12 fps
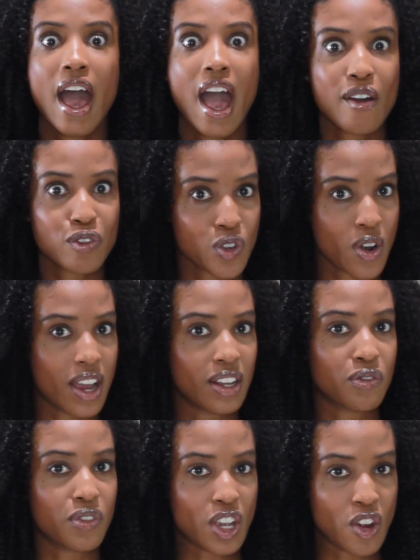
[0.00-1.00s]
after I
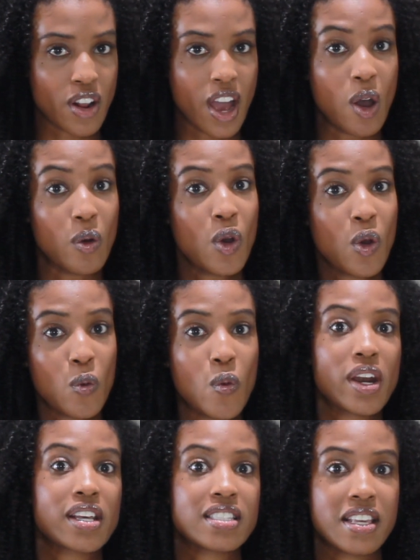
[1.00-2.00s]
had figured out
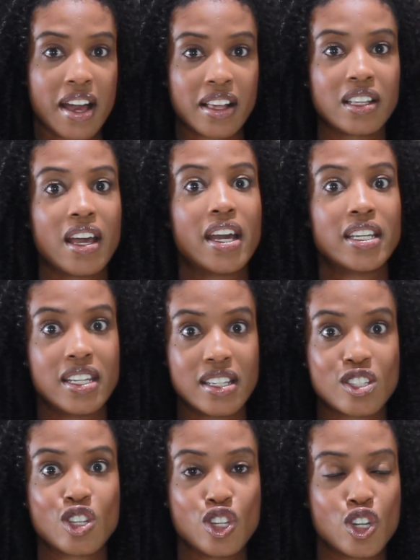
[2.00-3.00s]
what exactly I needed to